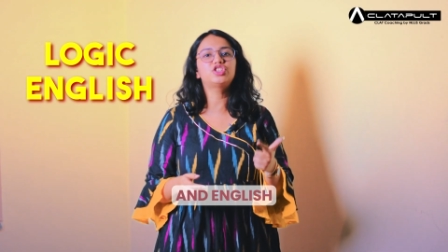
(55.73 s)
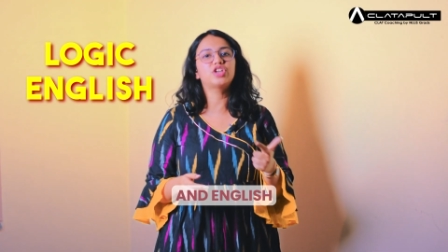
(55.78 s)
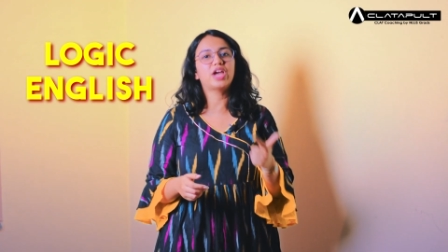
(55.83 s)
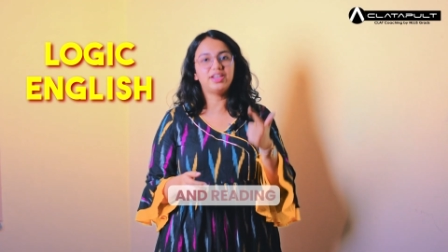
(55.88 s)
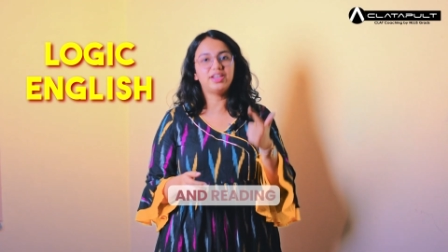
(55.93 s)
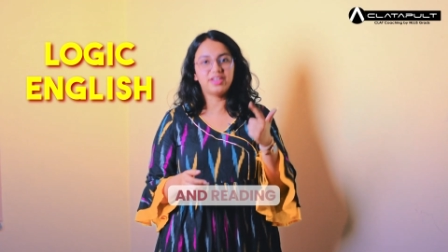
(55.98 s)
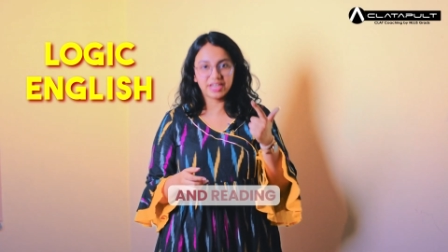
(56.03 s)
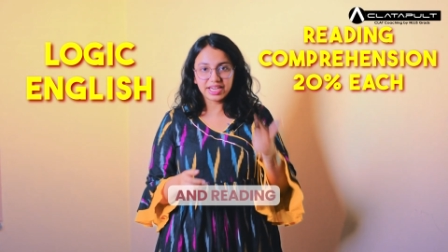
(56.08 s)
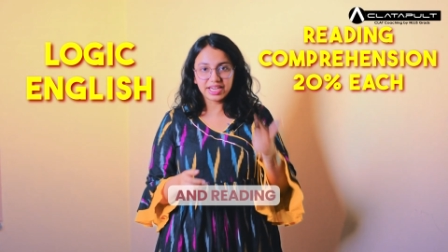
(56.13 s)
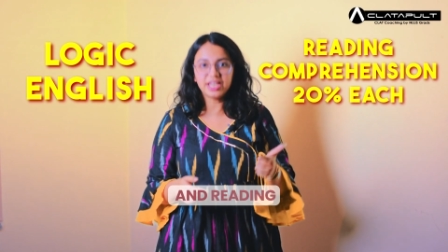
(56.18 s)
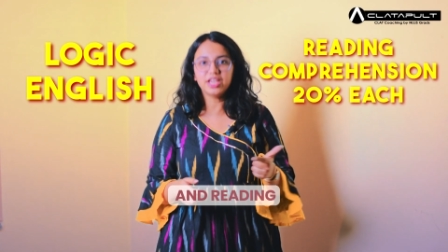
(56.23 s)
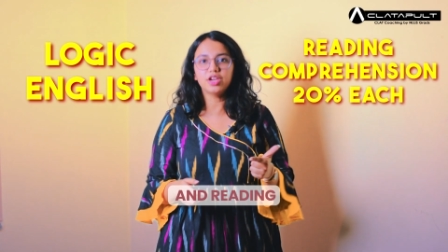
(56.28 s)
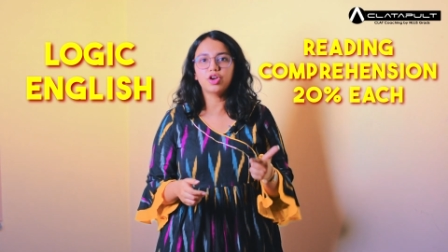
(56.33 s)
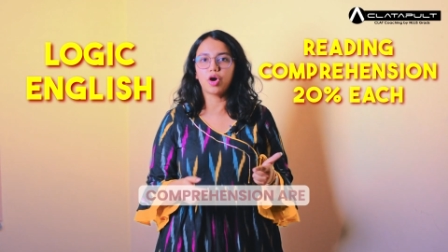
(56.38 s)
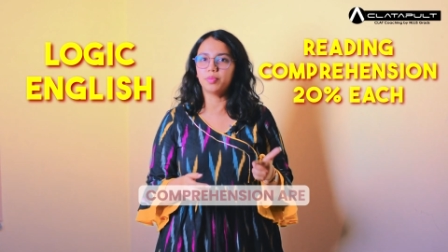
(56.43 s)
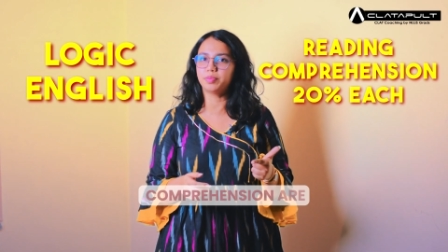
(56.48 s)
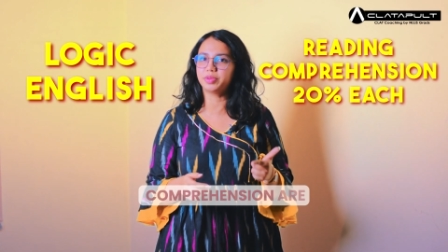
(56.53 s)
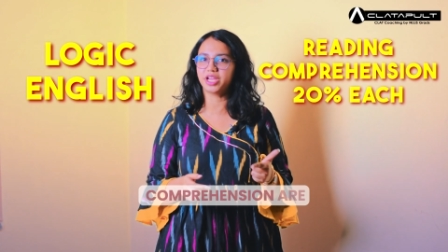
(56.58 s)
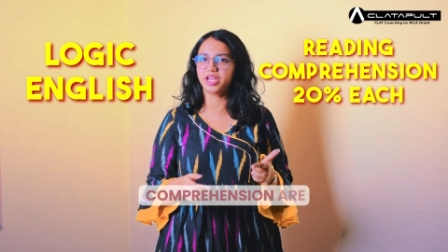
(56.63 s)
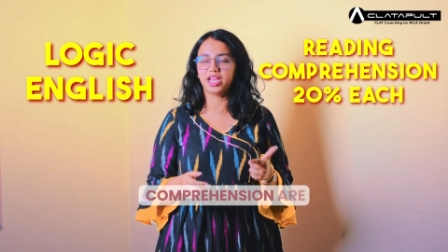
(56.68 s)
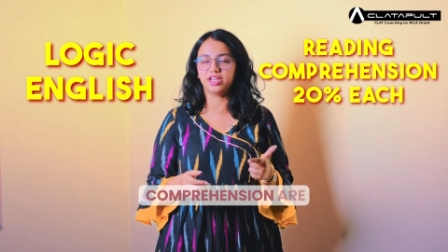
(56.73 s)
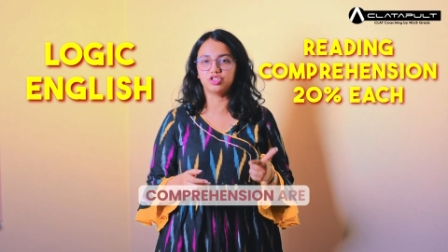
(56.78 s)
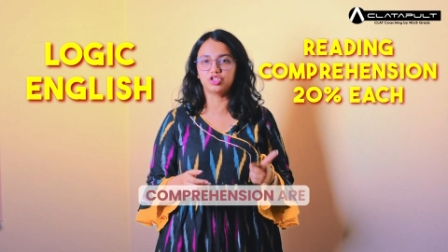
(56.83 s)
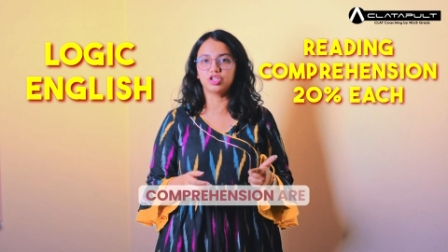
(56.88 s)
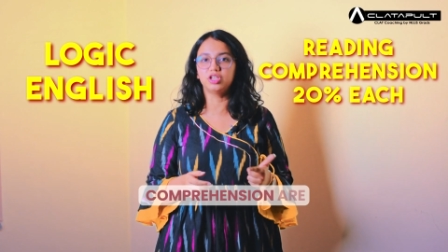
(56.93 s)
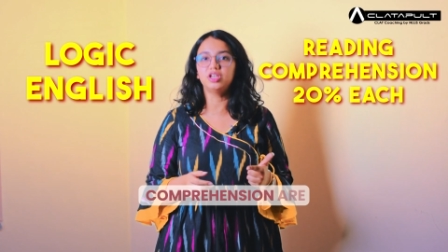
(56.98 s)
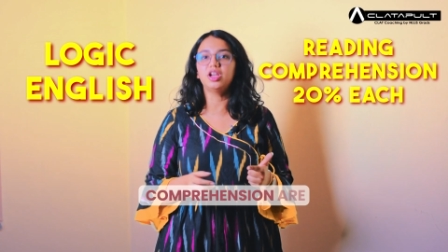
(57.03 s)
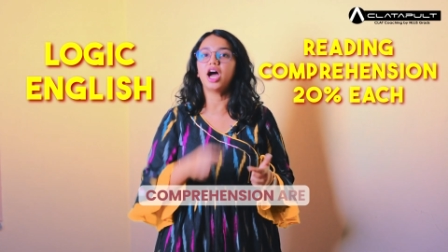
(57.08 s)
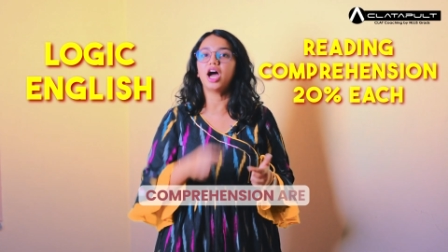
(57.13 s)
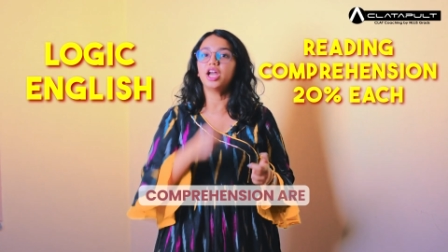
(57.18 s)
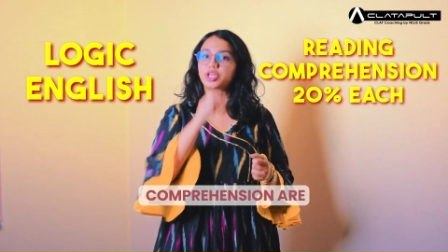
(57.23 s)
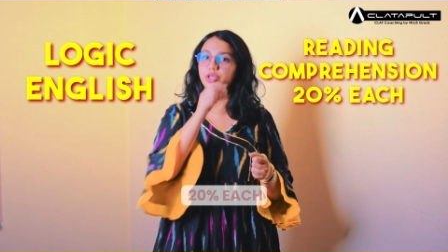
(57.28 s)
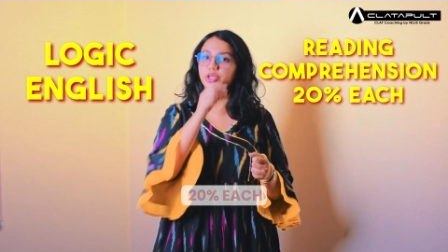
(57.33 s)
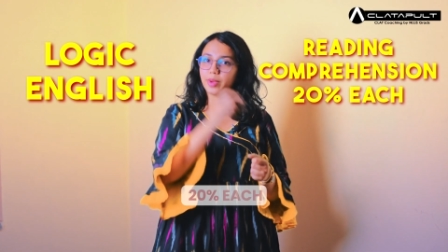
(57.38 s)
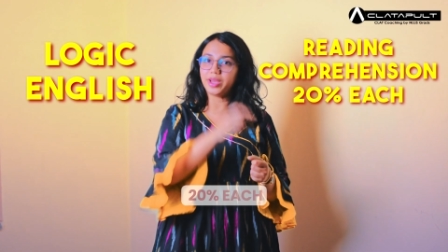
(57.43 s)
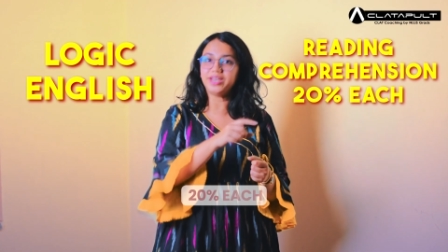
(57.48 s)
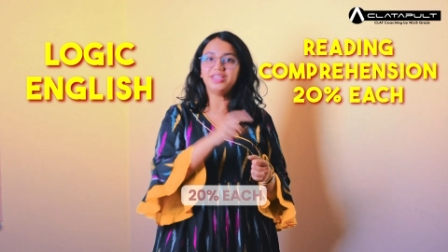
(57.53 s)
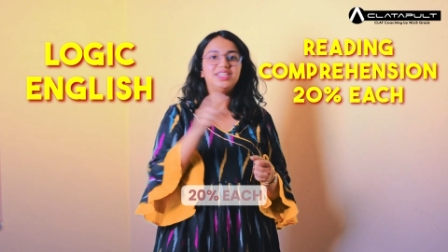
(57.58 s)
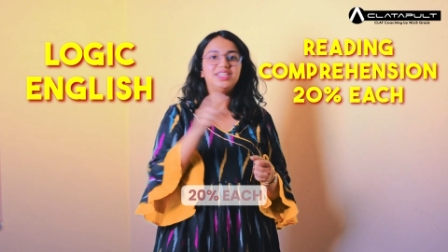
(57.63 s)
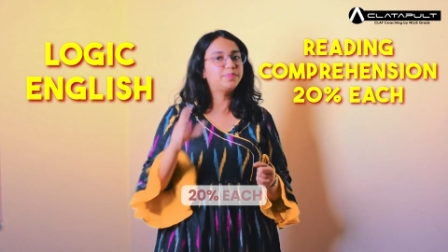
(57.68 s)
and reading comprehension are
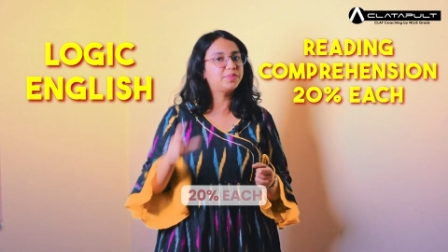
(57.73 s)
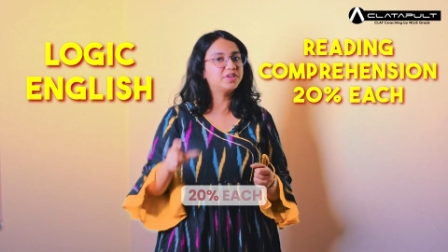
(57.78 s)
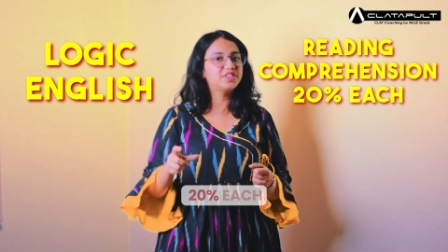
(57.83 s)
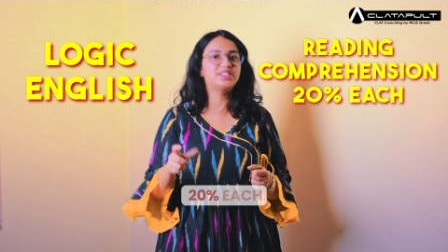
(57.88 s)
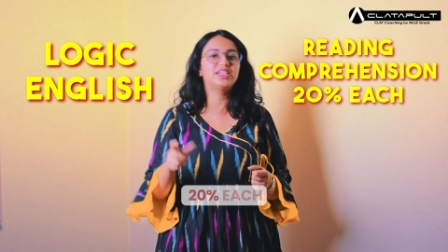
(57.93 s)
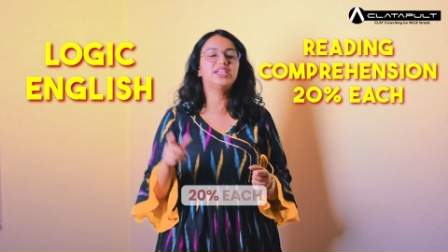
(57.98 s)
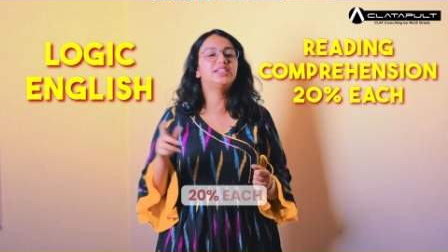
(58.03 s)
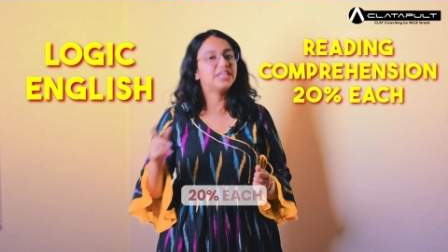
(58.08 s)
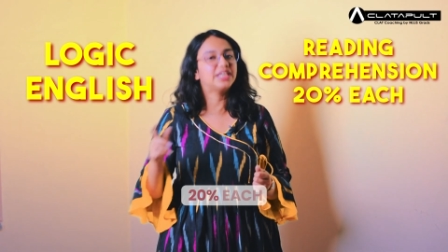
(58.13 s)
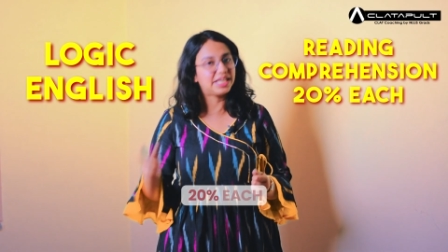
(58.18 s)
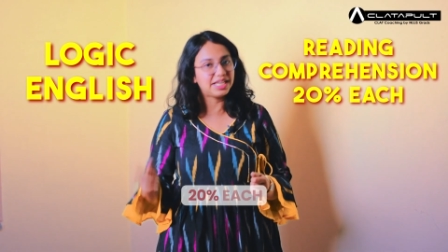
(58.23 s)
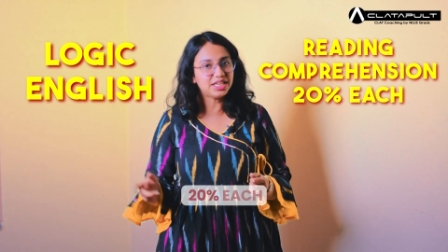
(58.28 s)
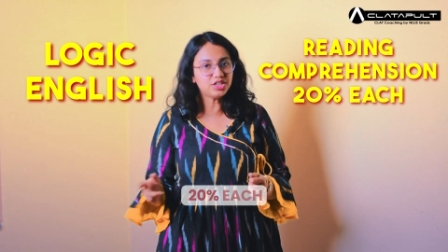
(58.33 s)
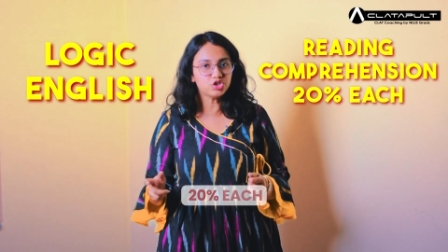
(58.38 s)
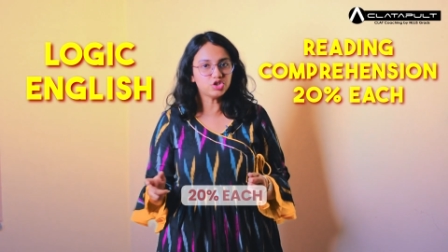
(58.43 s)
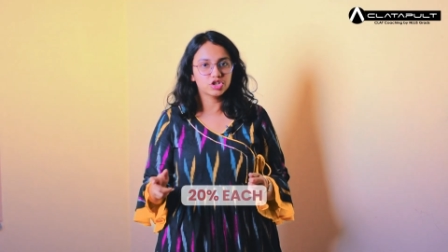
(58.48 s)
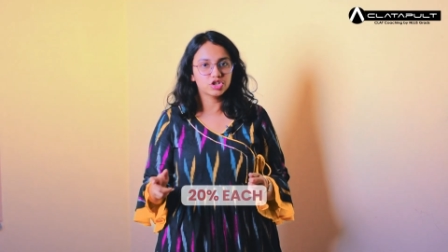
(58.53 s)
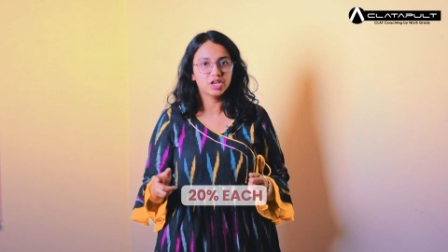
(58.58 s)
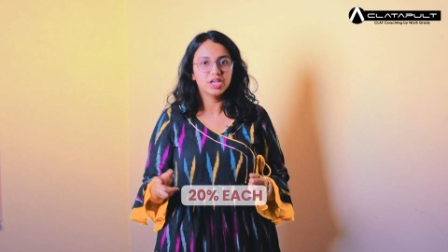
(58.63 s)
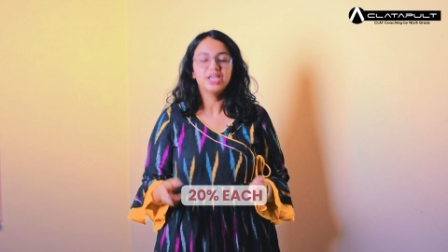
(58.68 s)
20% each.